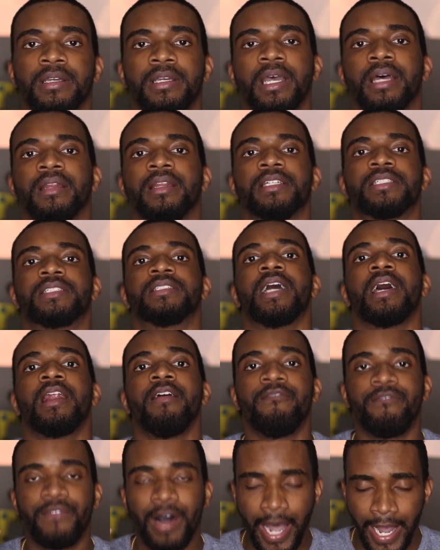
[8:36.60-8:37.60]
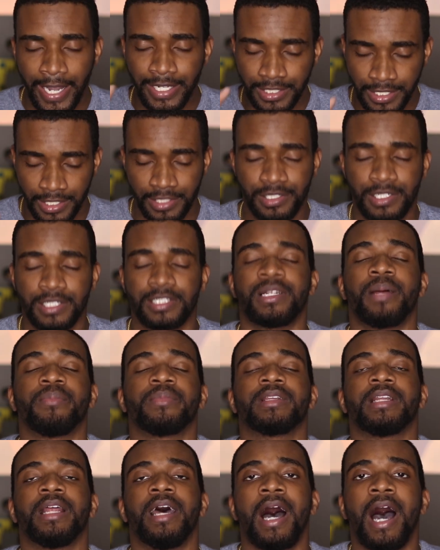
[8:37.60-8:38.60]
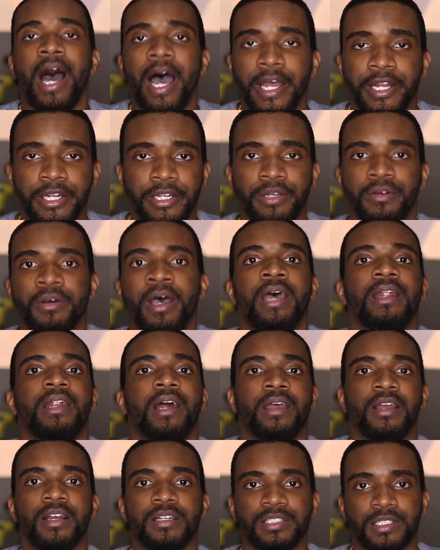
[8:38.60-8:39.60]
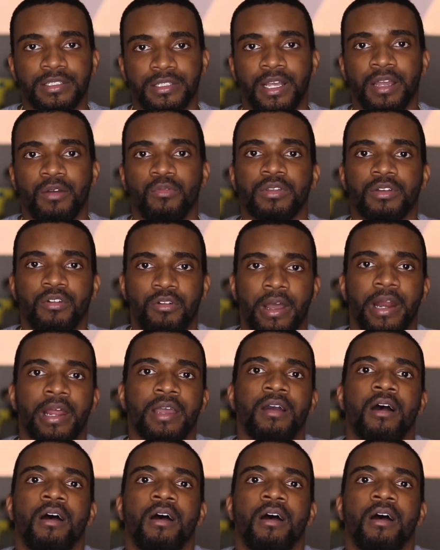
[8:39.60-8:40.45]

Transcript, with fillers: Again, this is not advice, this is just something that I do. Now, here's the thing with credit